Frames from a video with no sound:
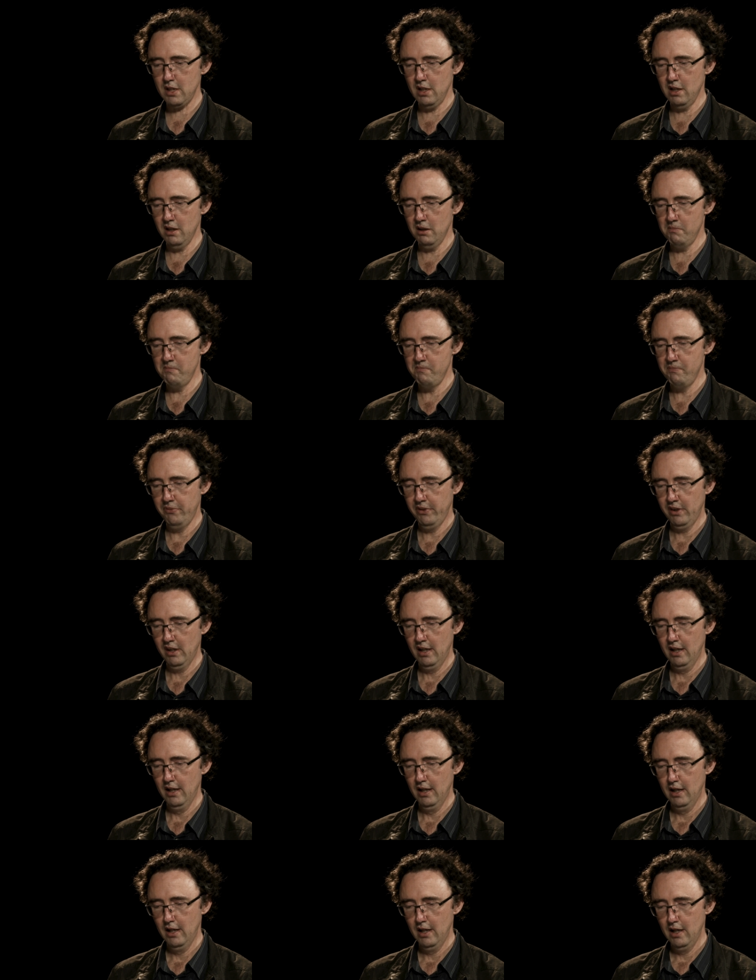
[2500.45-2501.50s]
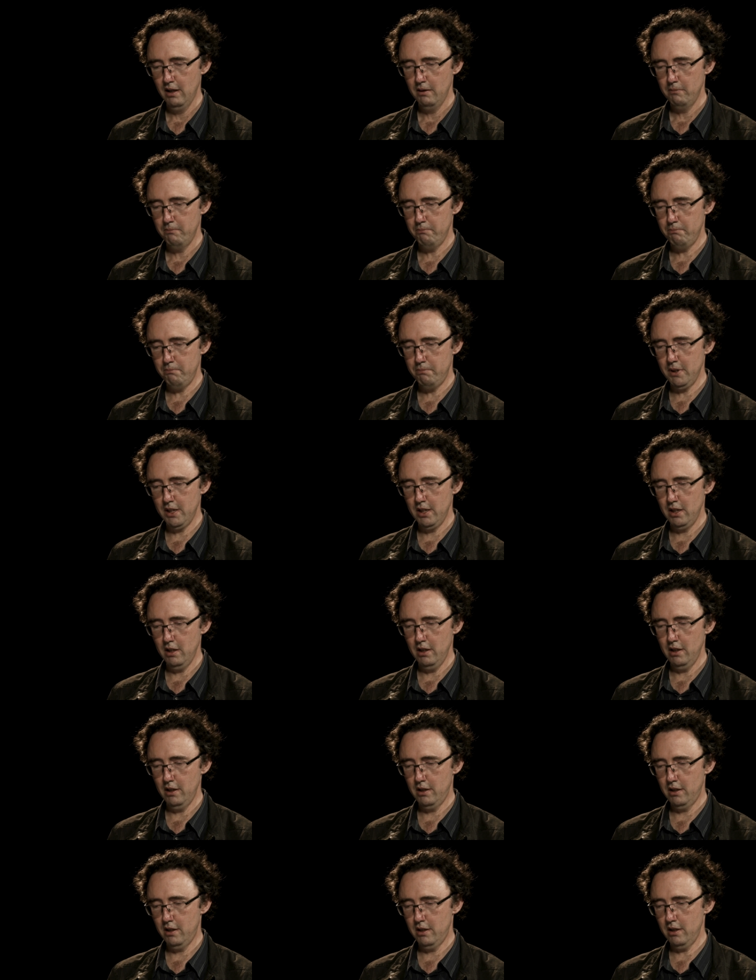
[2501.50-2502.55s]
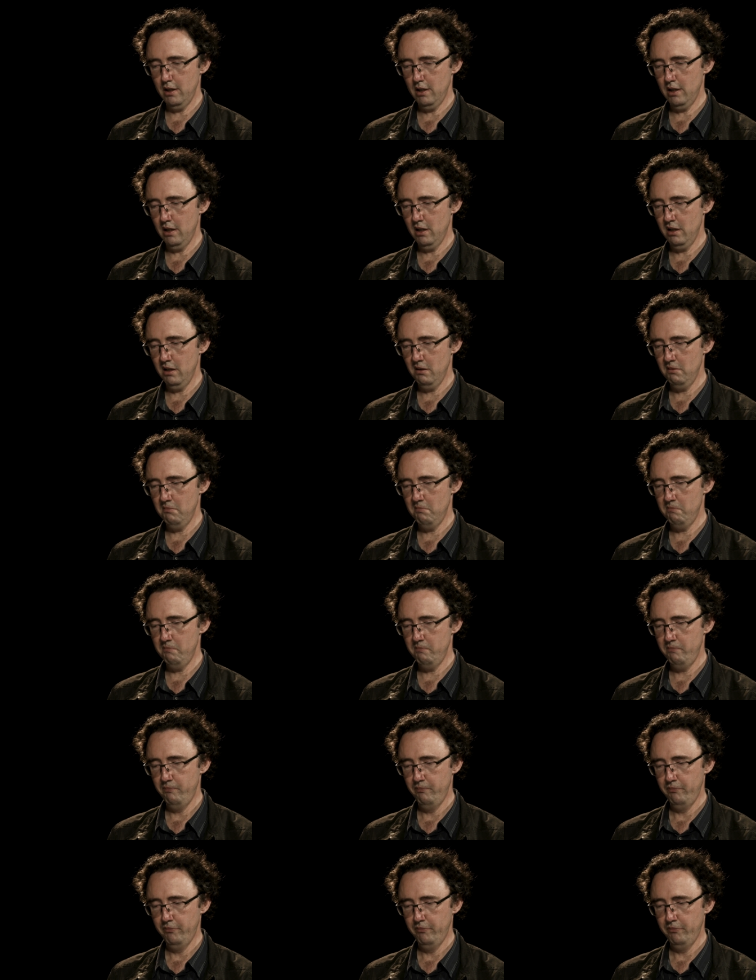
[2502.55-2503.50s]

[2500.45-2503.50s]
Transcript: Um, but um,